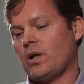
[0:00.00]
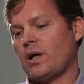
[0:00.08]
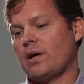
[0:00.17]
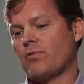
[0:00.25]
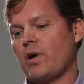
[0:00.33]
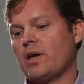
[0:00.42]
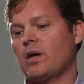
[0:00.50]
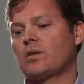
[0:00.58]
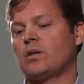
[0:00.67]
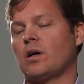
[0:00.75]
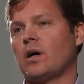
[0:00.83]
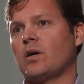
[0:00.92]
I
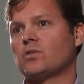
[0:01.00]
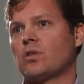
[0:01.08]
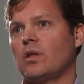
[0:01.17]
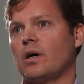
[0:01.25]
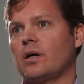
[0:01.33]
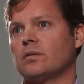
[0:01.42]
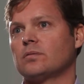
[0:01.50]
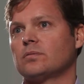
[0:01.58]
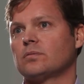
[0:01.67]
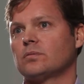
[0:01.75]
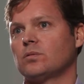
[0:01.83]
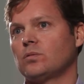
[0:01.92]
recognized that
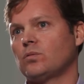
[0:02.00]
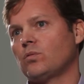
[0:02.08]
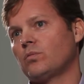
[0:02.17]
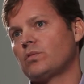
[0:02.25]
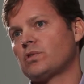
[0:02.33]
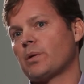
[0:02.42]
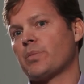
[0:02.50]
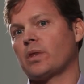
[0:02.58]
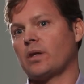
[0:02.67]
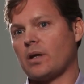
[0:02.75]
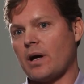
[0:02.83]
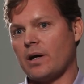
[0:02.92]
something that I